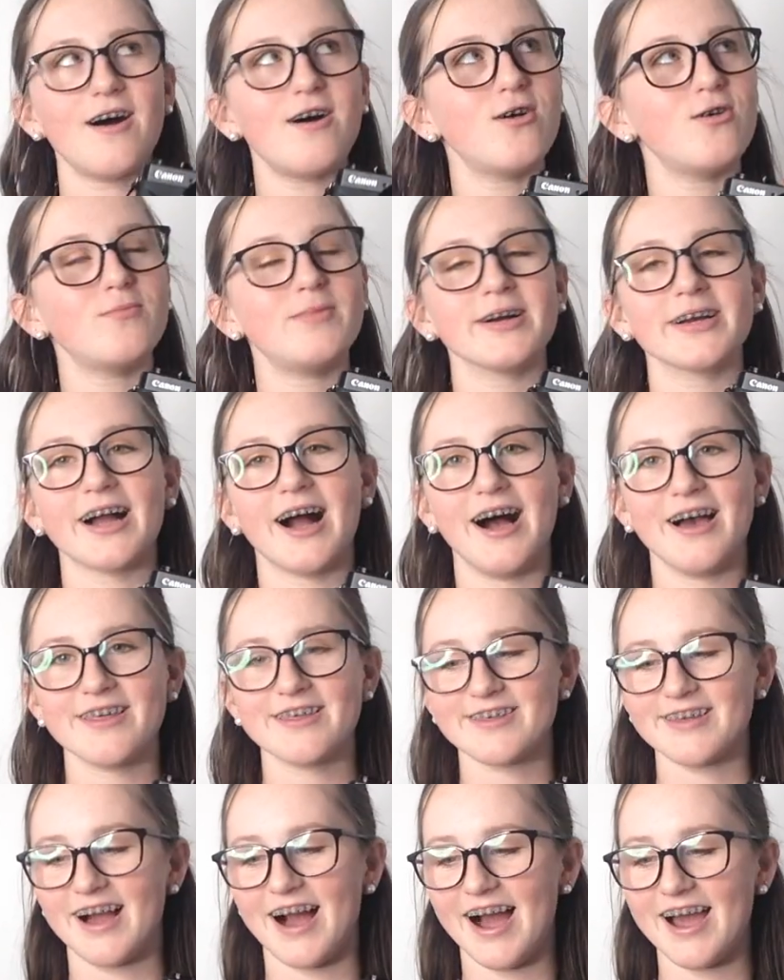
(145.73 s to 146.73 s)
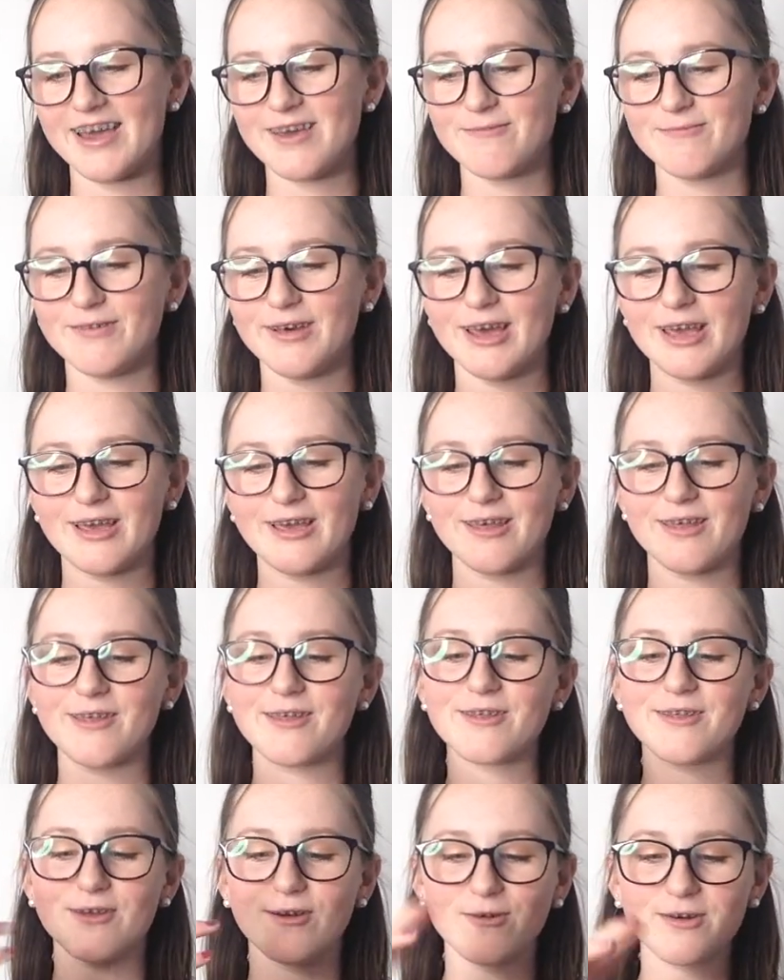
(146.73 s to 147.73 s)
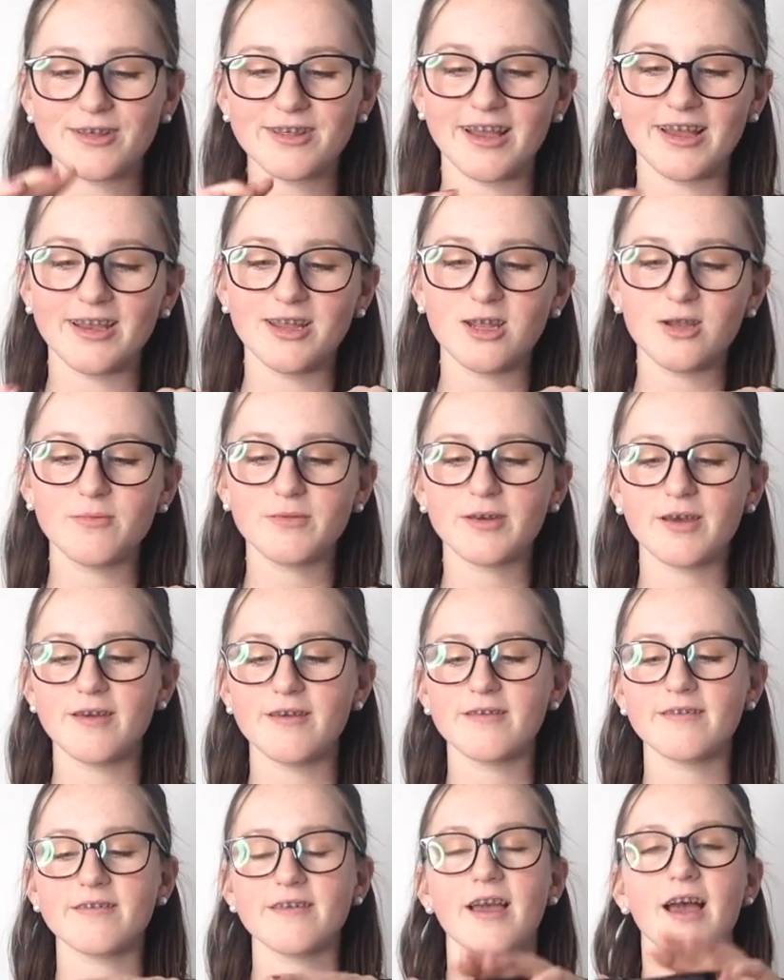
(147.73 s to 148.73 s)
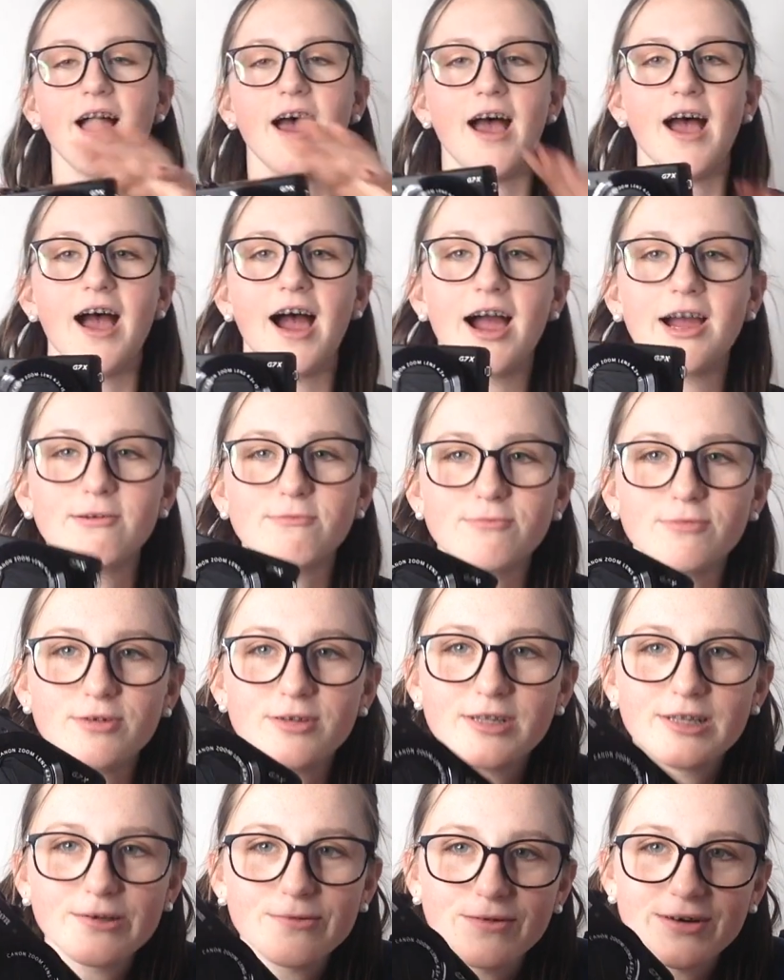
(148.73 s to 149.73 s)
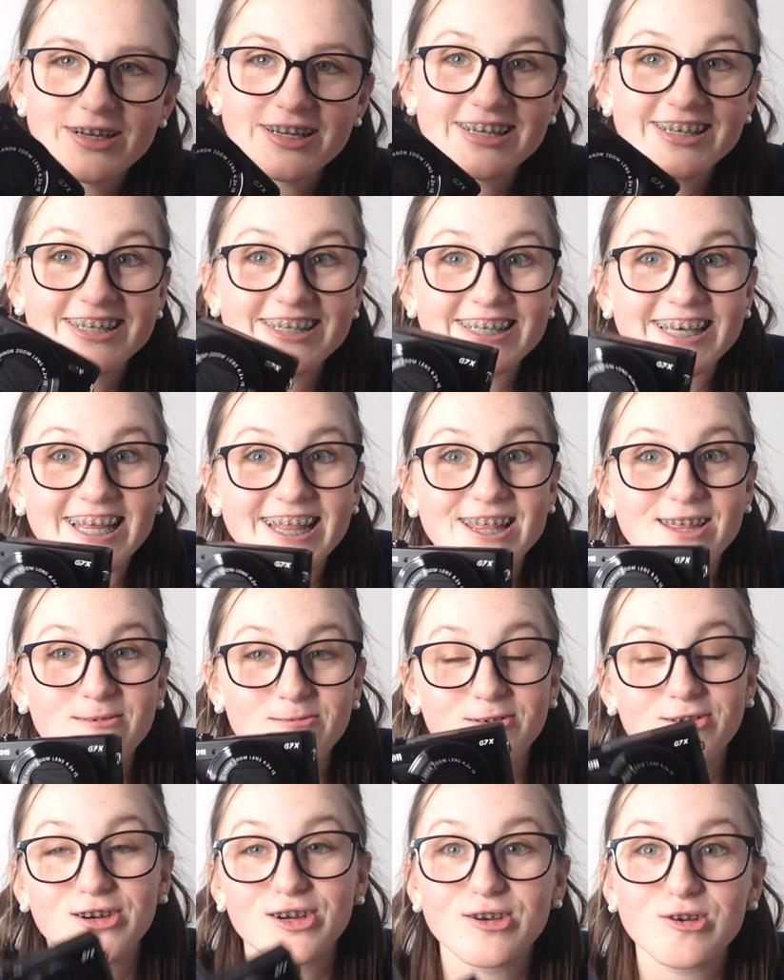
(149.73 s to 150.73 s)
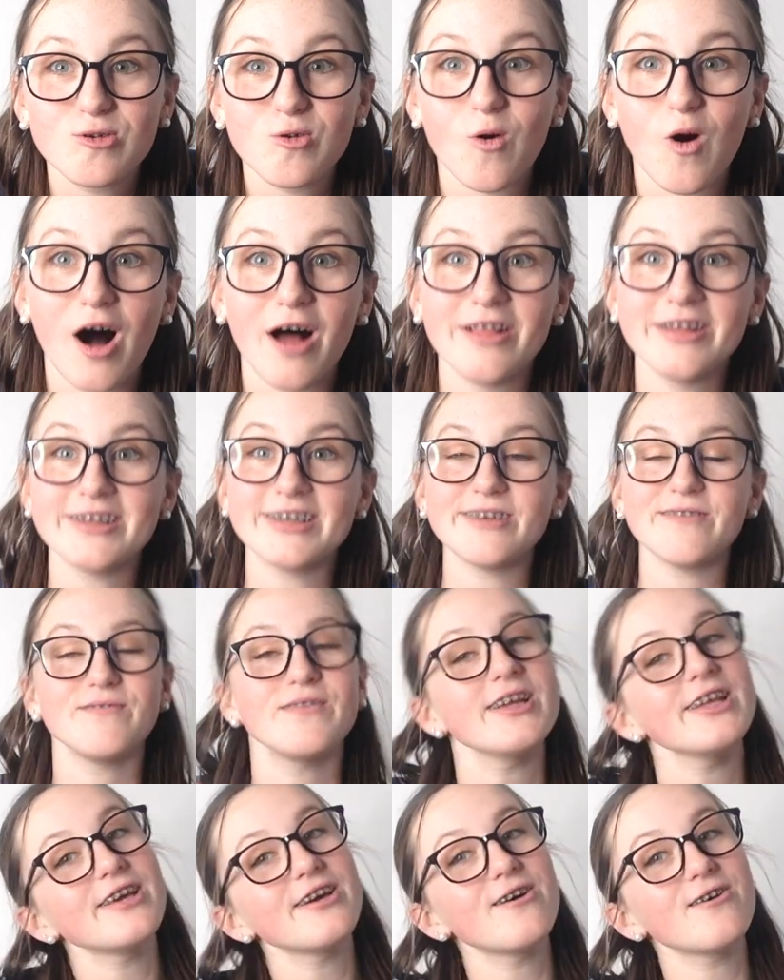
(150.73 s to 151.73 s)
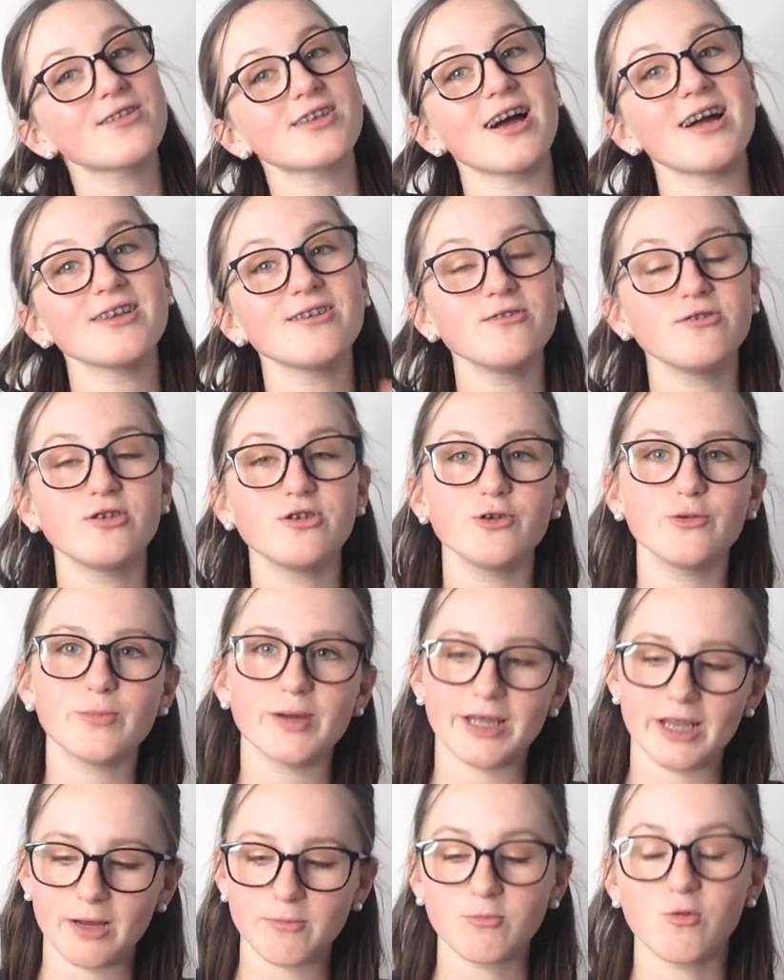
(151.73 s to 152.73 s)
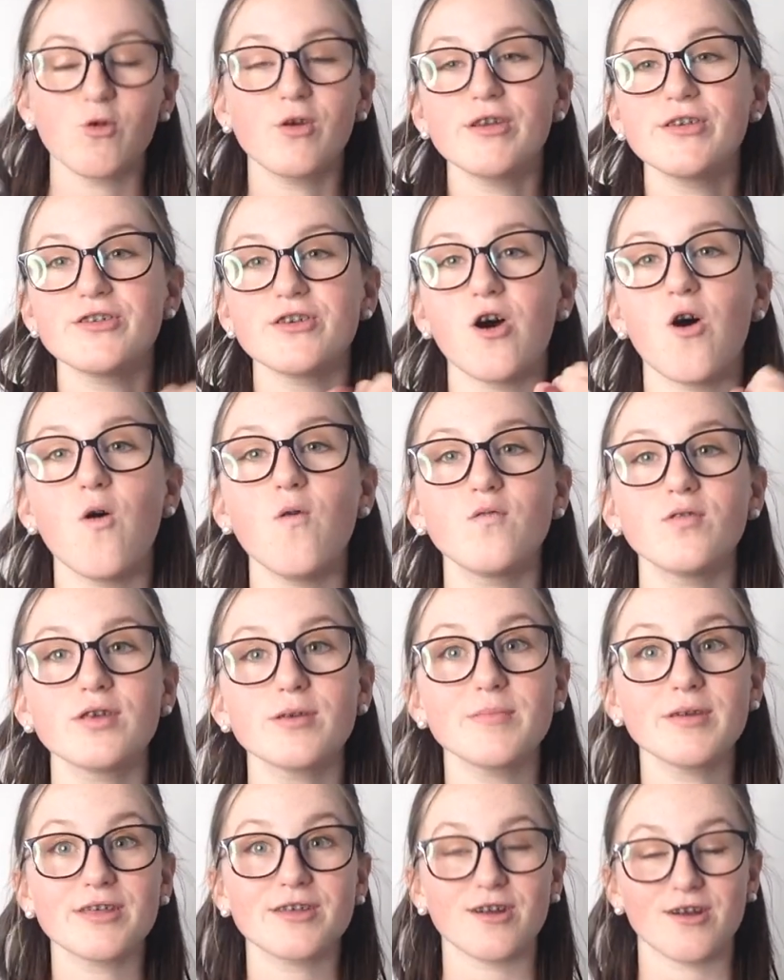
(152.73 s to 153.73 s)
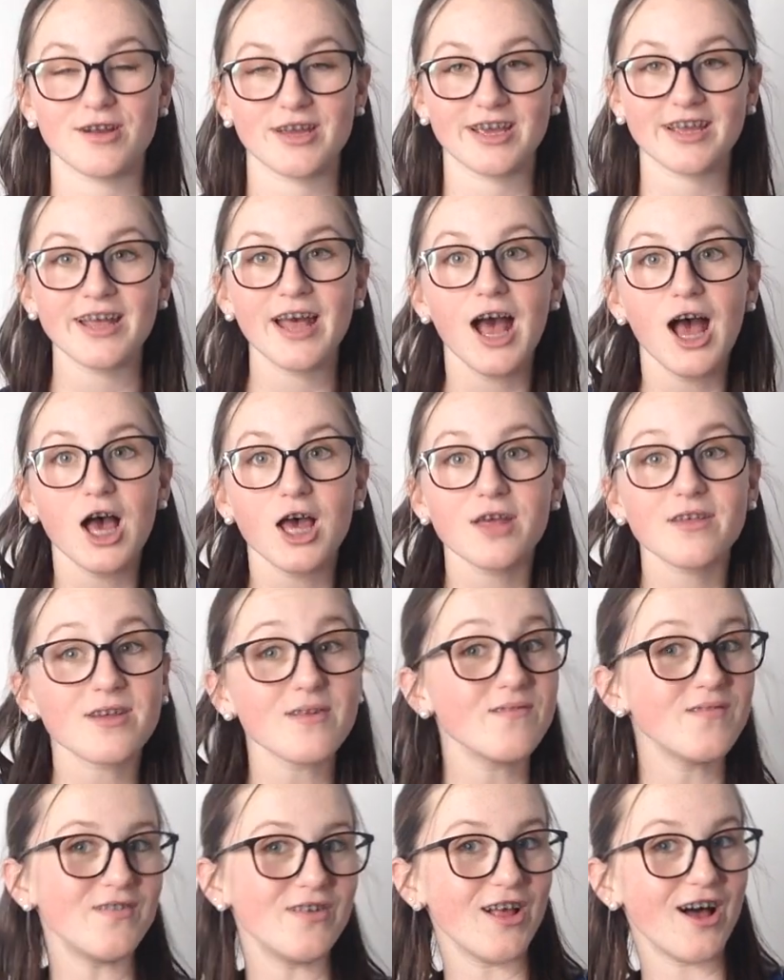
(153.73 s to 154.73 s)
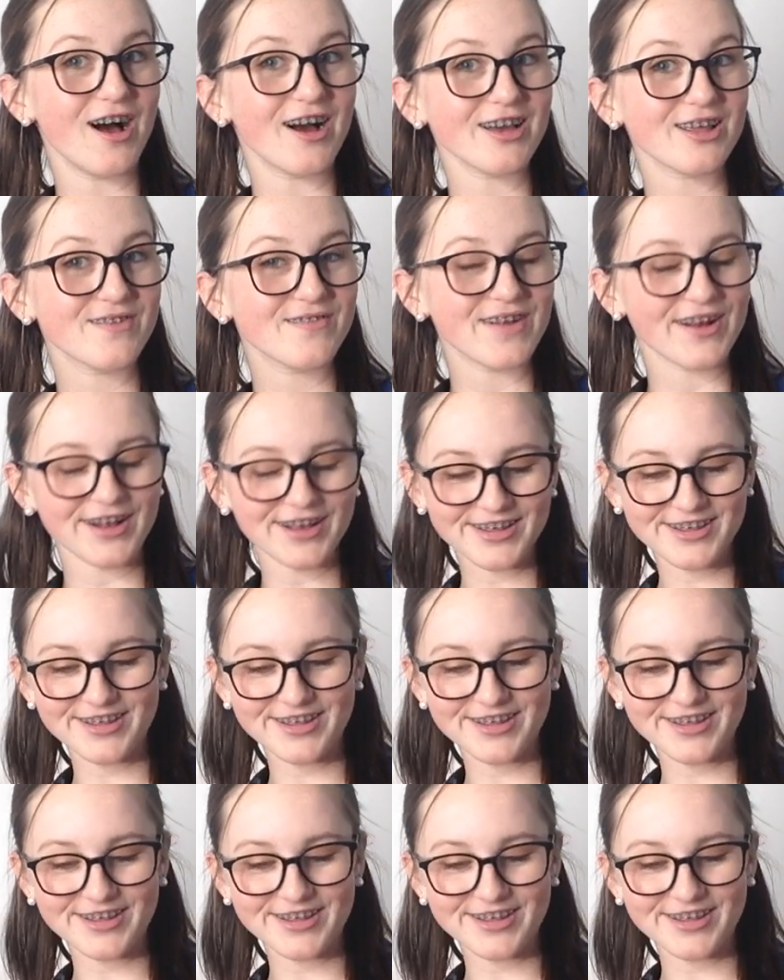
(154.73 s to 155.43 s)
oh my gosh, I am like so excited because I really wanted to get some good quality videos on YouTube, and I'm going to hopefully be starting some vlogs very